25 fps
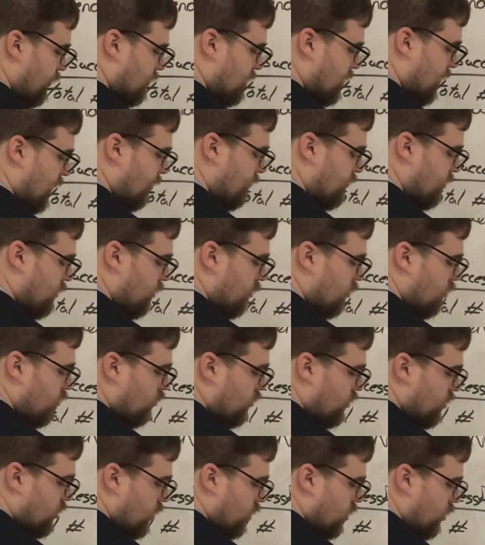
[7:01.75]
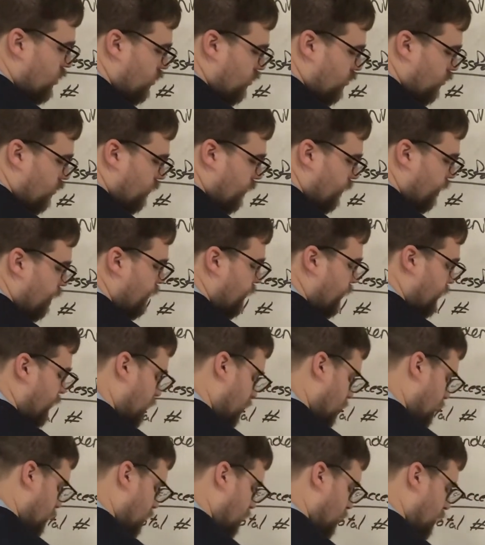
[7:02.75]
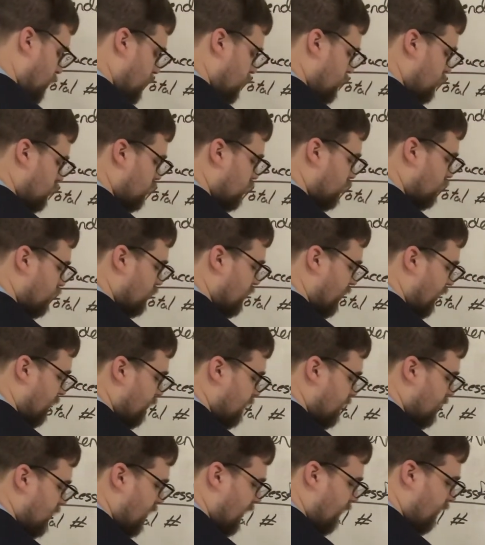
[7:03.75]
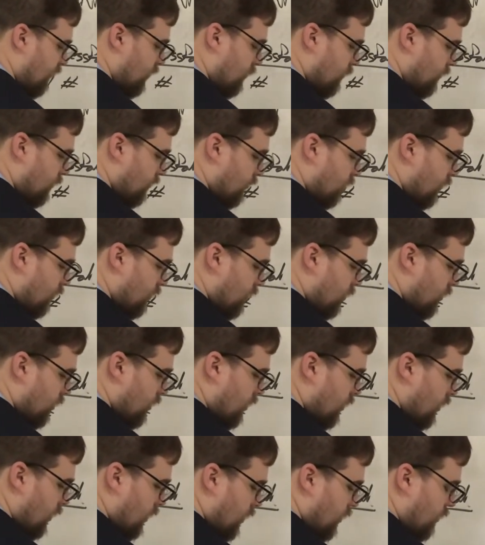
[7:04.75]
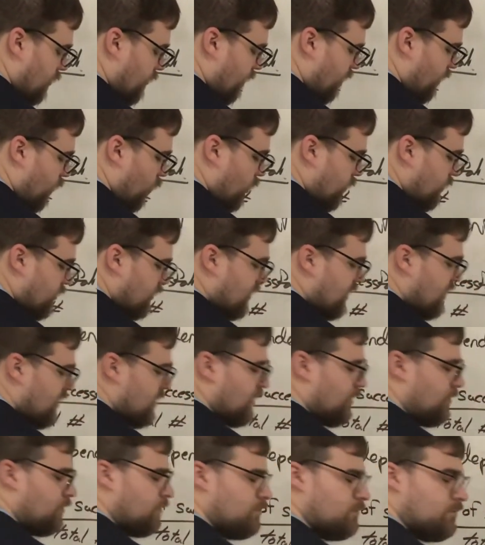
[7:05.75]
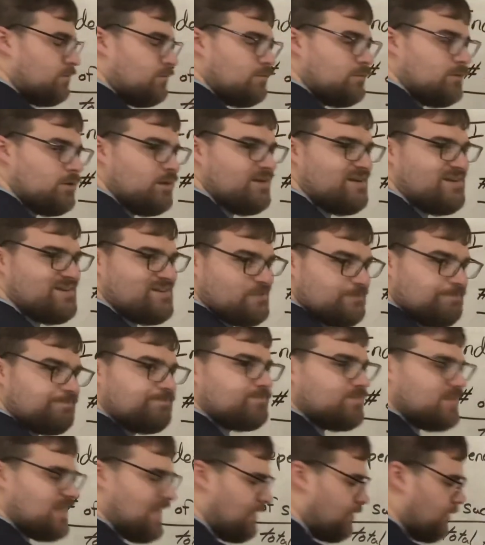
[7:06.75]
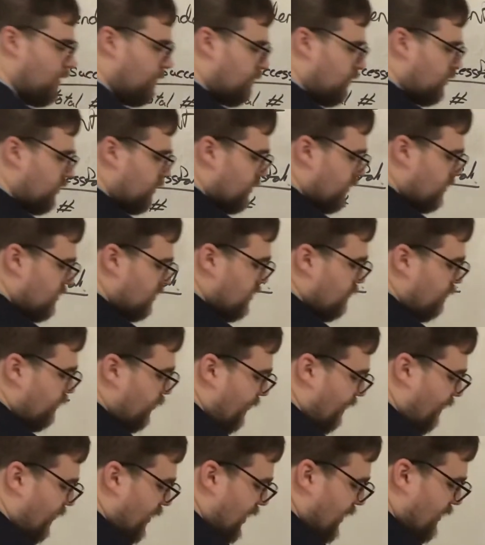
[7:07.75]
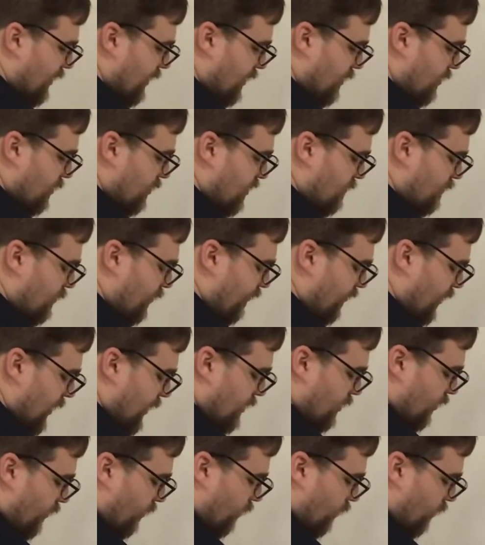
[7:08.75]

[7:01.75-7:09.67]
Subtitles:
times 2 is 2. 2 times 7 is 14. That number can simplify. That can simplify as a